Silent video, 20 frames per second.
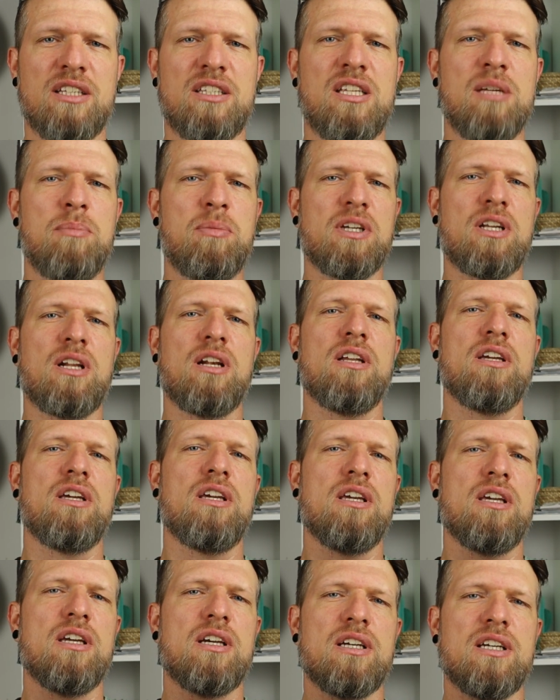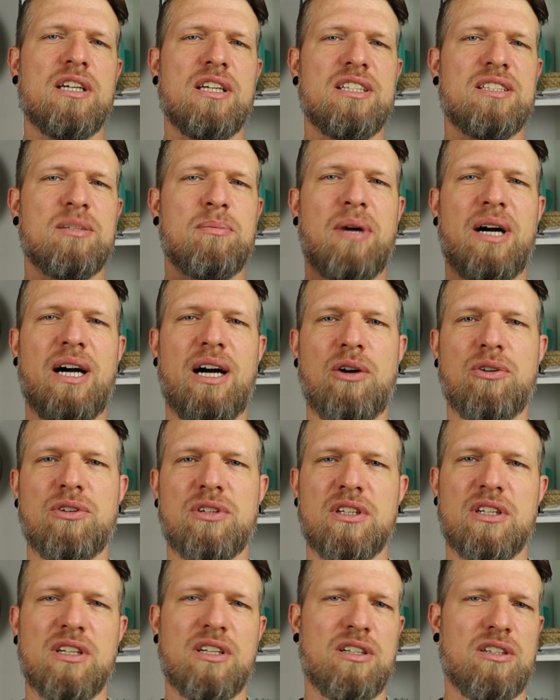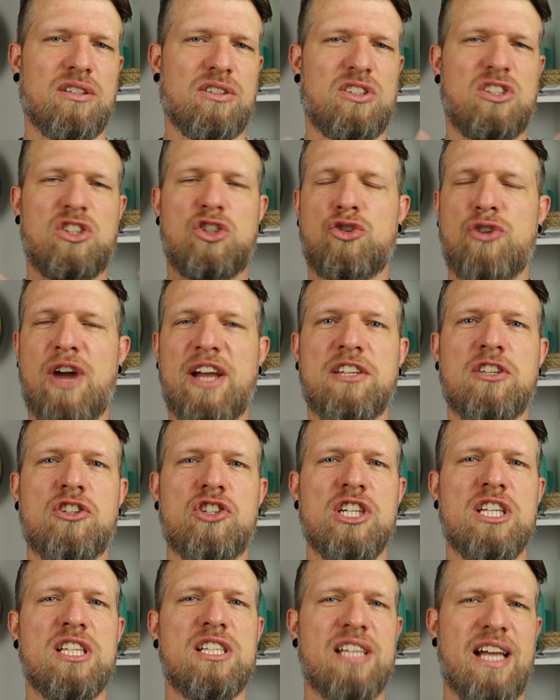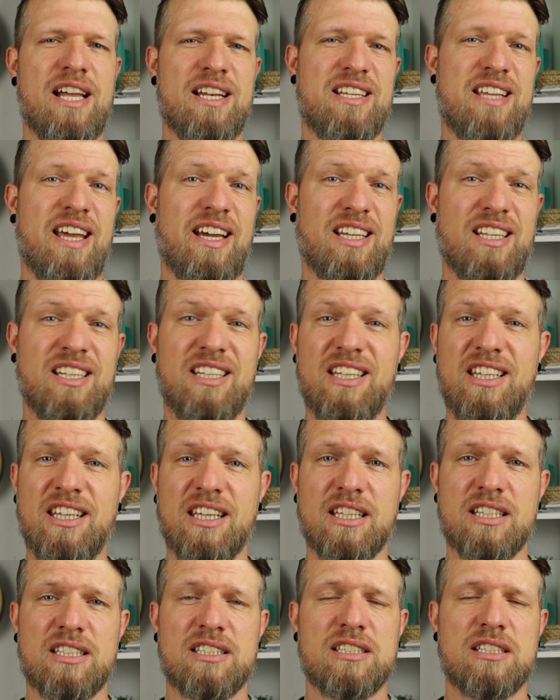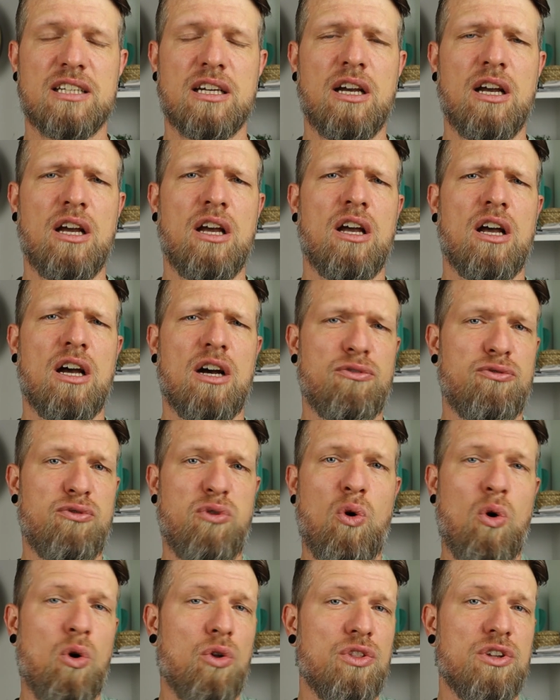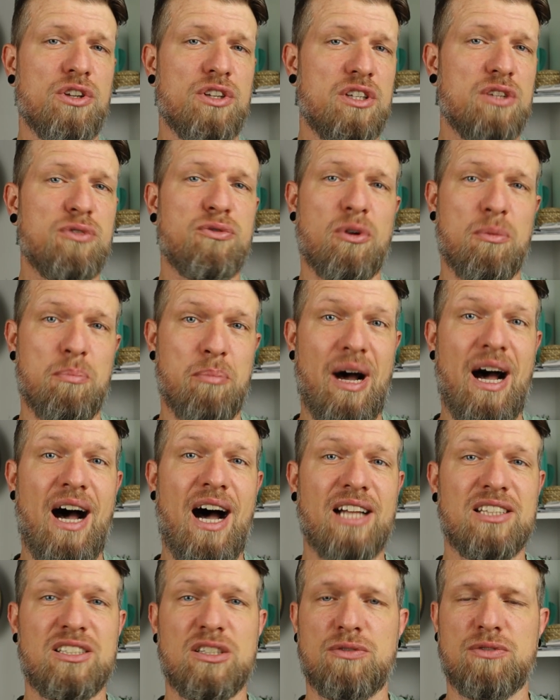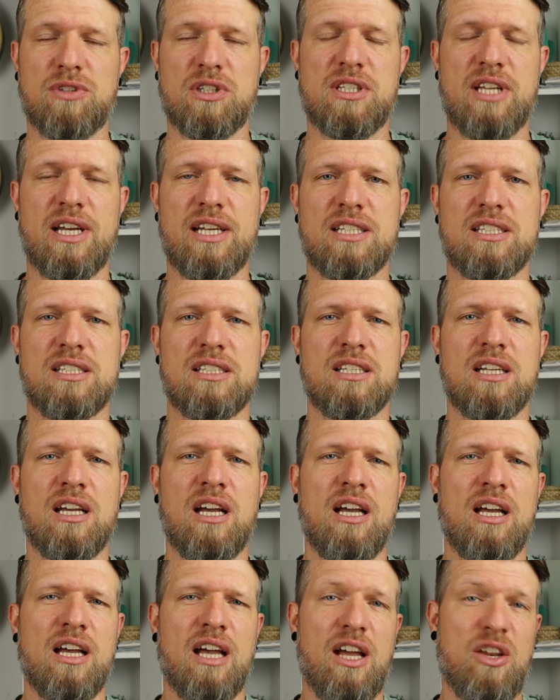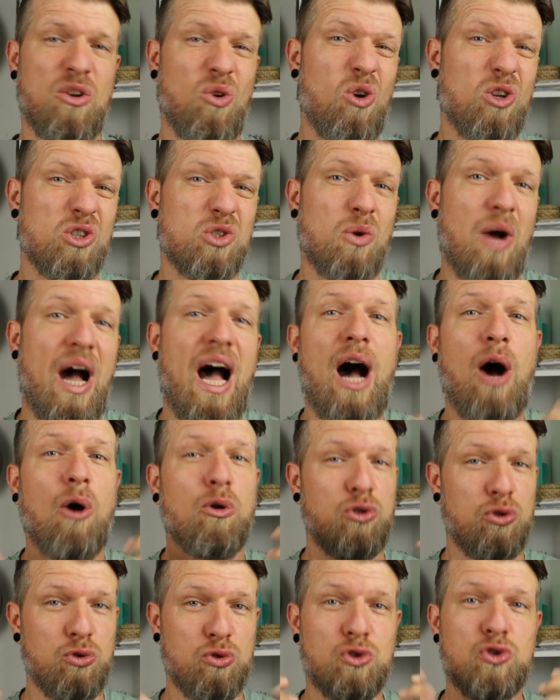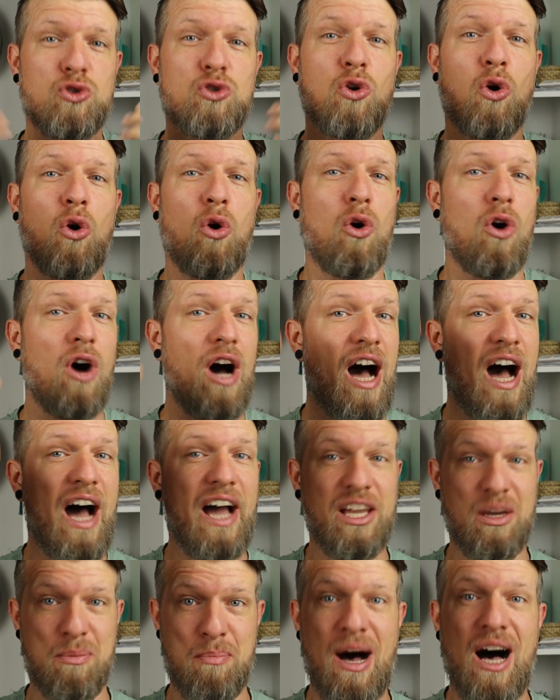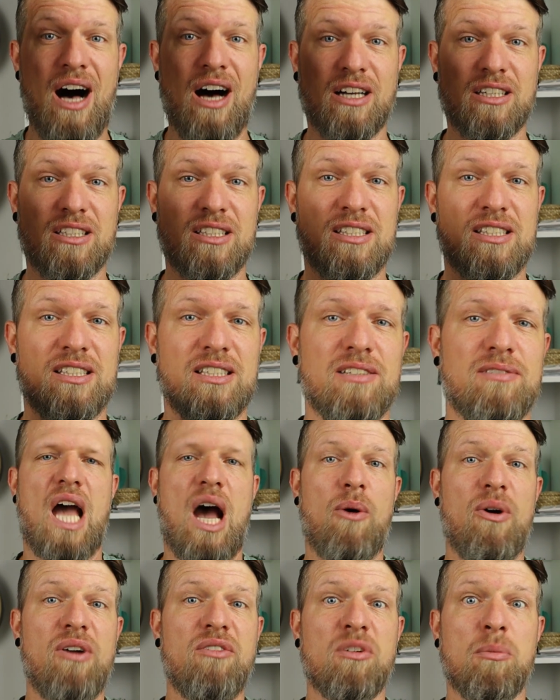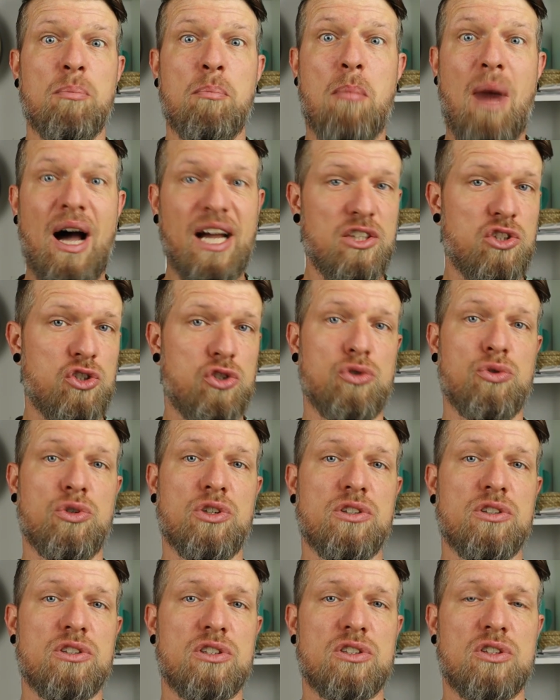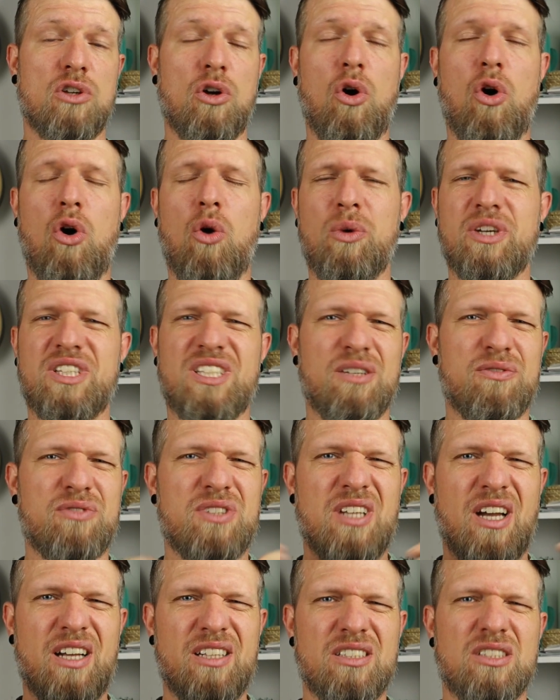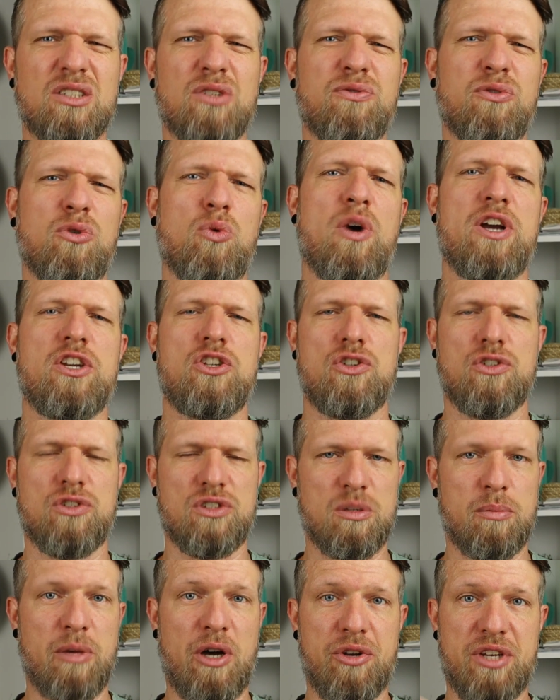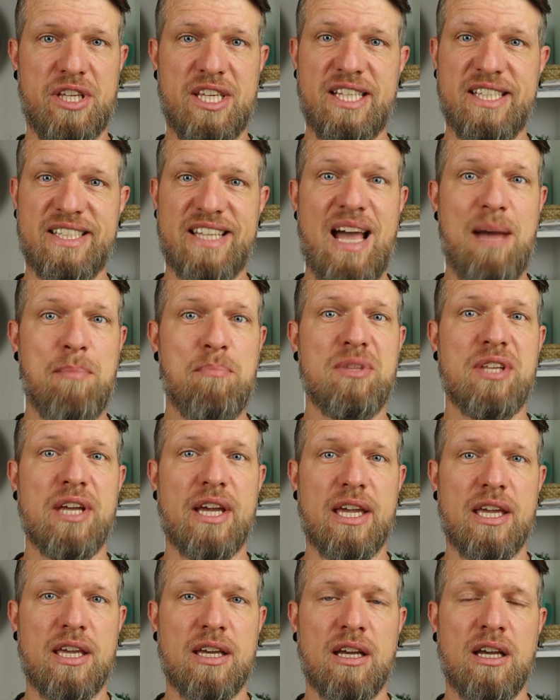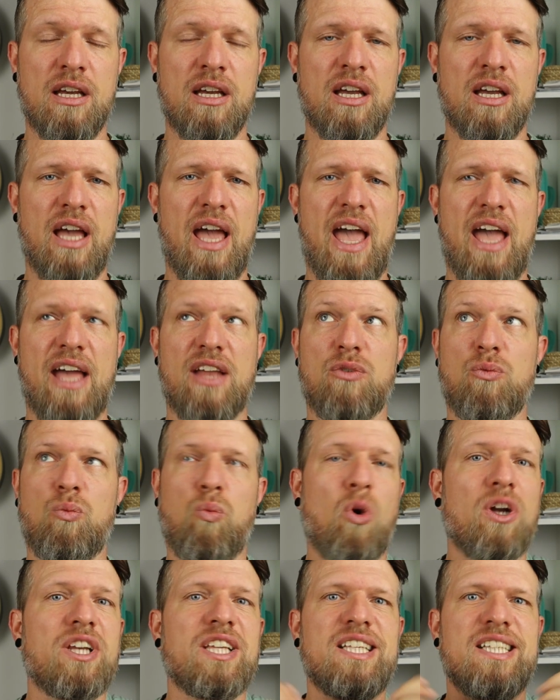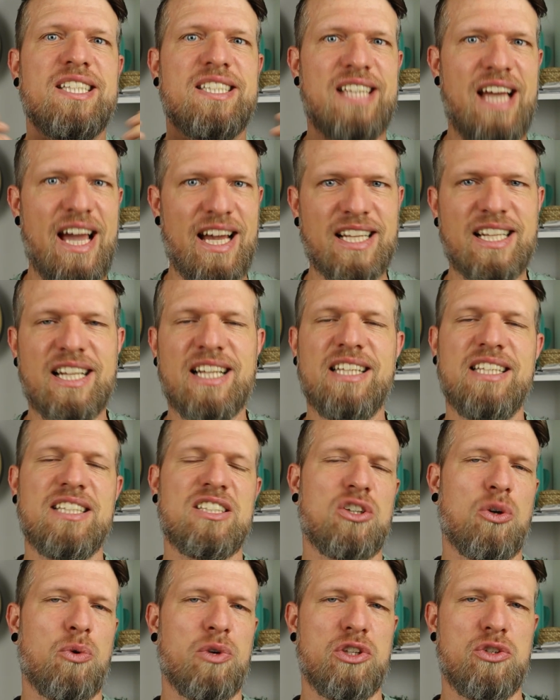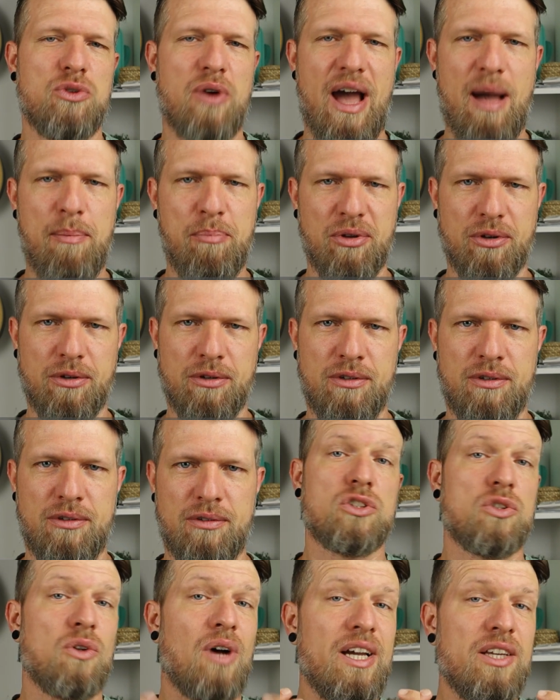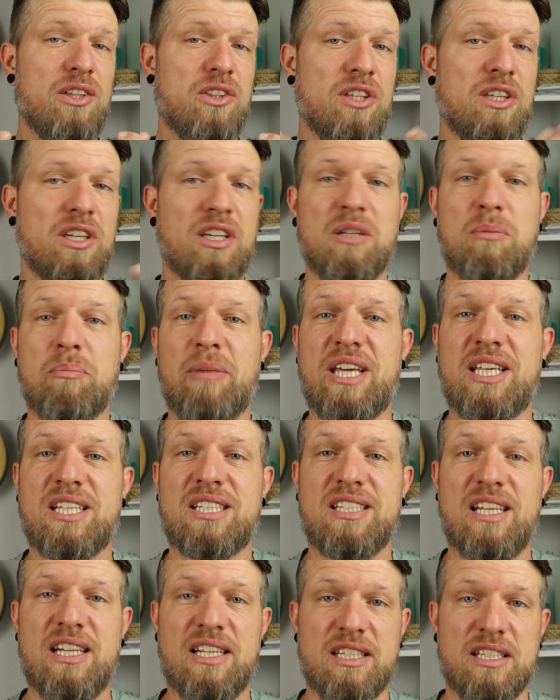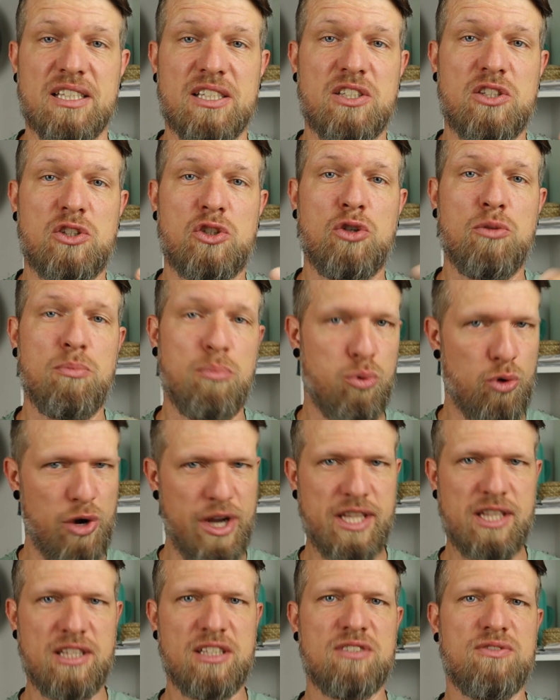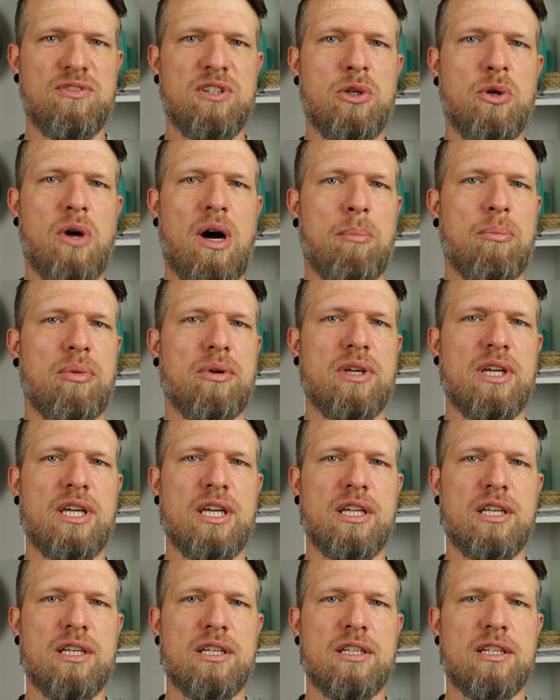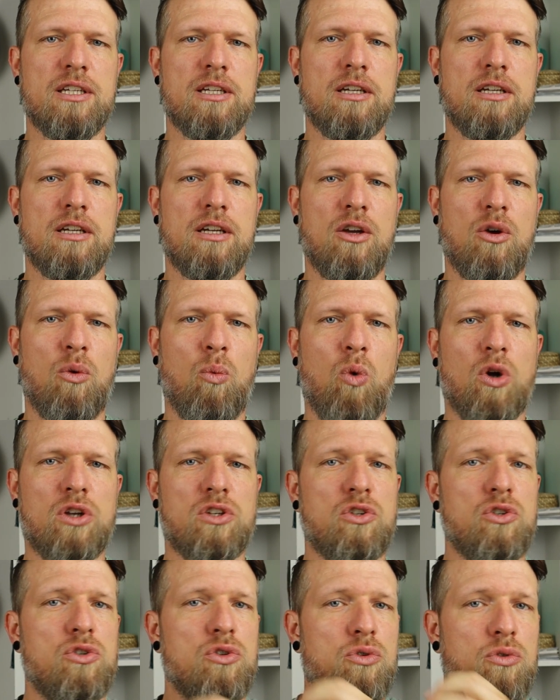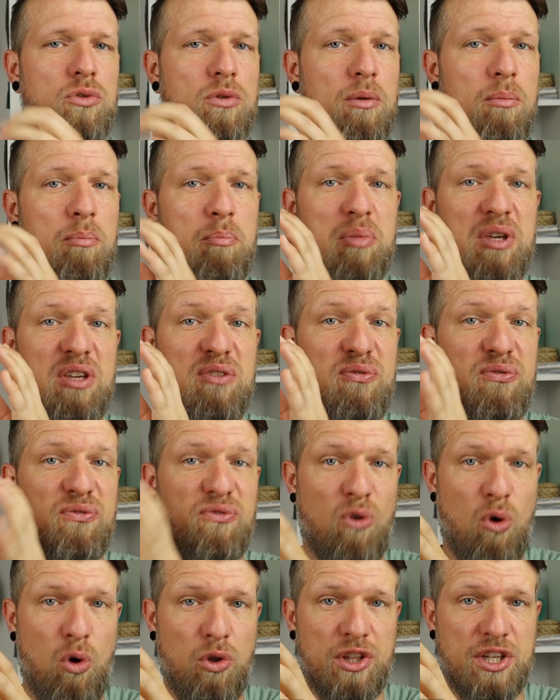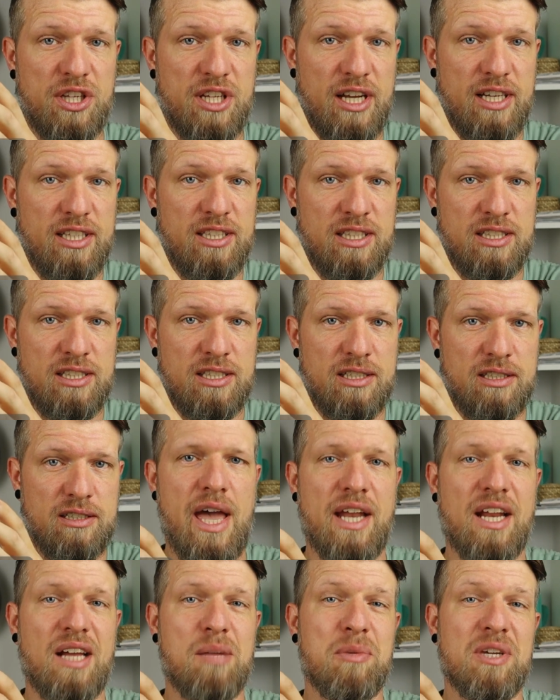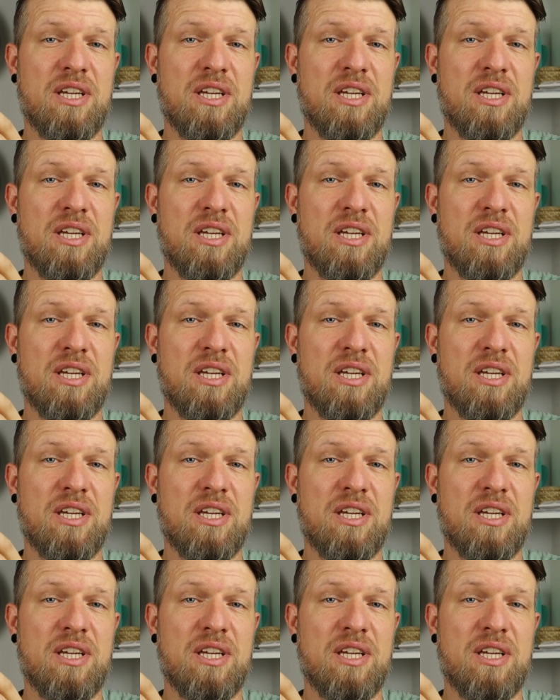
typically is about strategies and techniques for the different parts of the test and also how to score higher marks. However, my students always have tons of questions about exam day and what exactly is going to happen. So I think it makes sense to break this video up in what to do before the test, and I